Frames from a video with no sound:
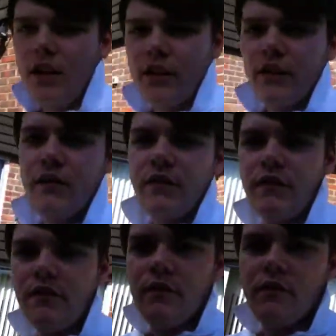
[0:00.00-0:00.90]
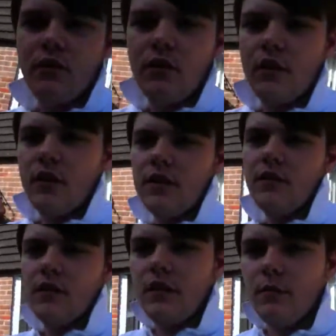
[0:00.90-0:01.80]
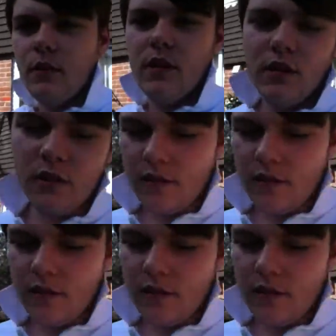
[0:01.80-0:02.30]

don't know if you guys have seen my